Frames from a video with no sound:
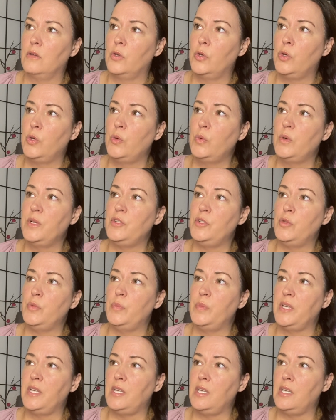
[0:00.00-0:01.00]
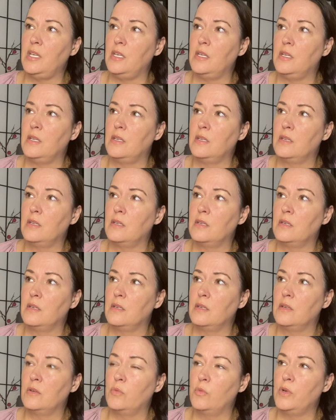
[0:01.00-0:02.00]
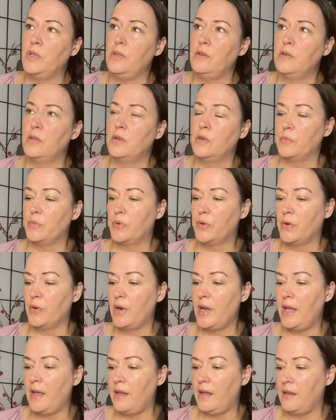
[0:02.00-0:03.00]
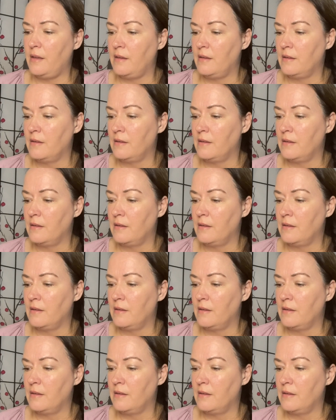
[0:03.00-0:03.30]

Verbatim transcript: Who would you be when you don't pray